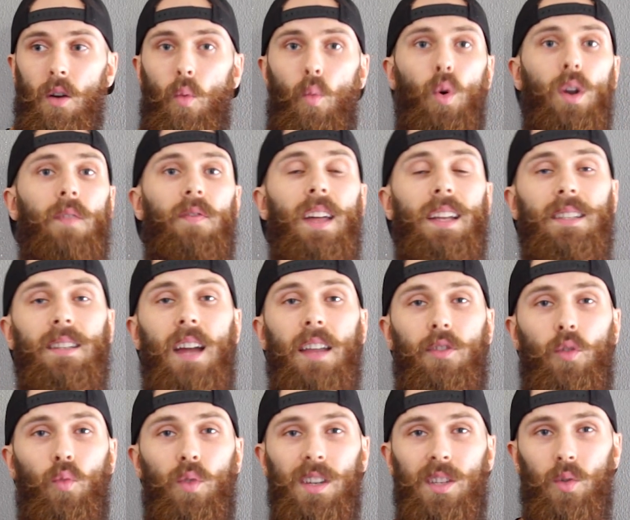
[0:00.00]
what if that's
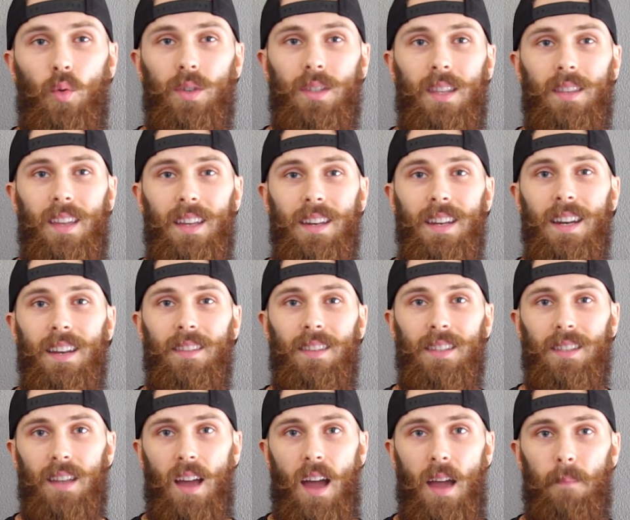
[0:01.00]
not the resource that they need at
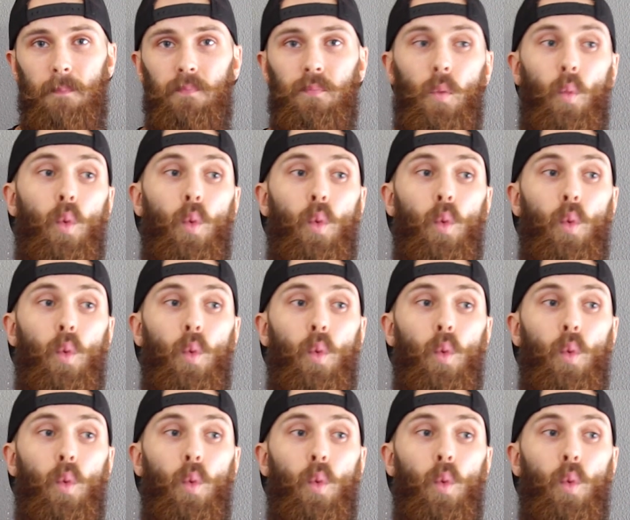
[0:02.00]
this time?